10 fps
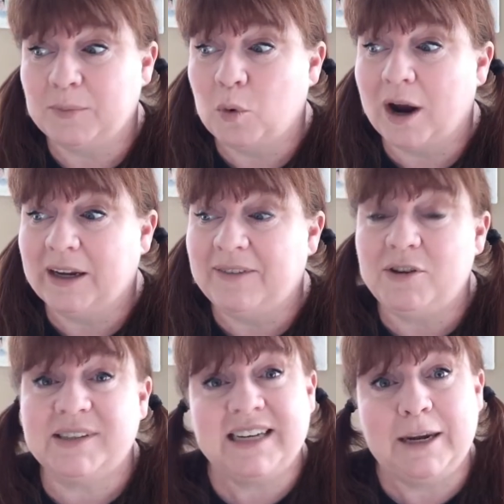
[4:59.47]
where I'll give
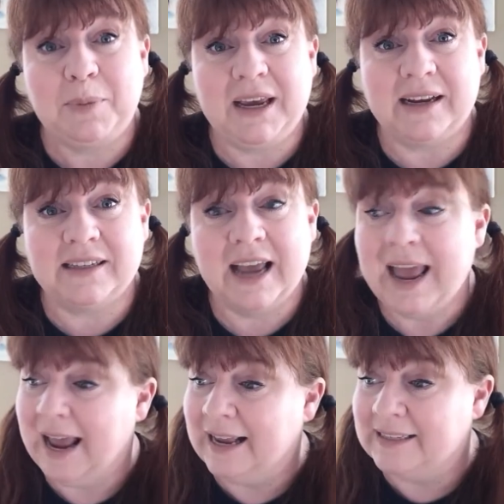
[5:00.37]
you sneak peeks.
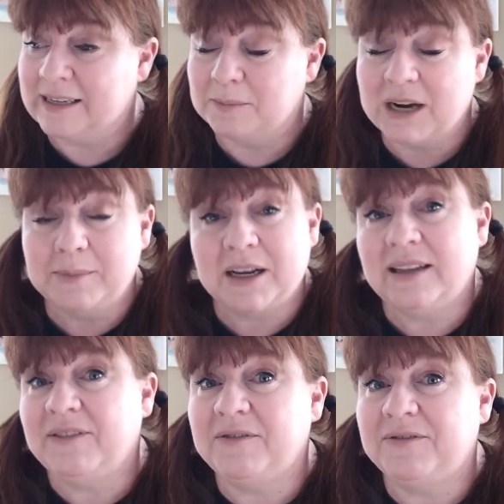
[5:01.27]
And sometimes
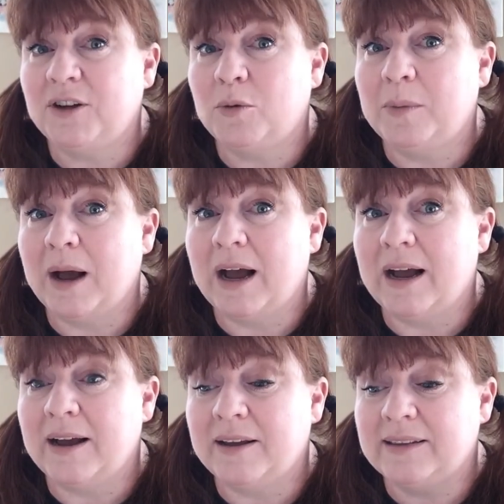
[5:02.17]
I'll even film
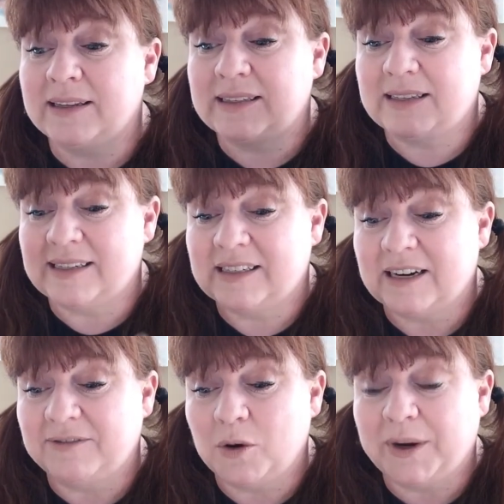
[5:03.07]
the stuff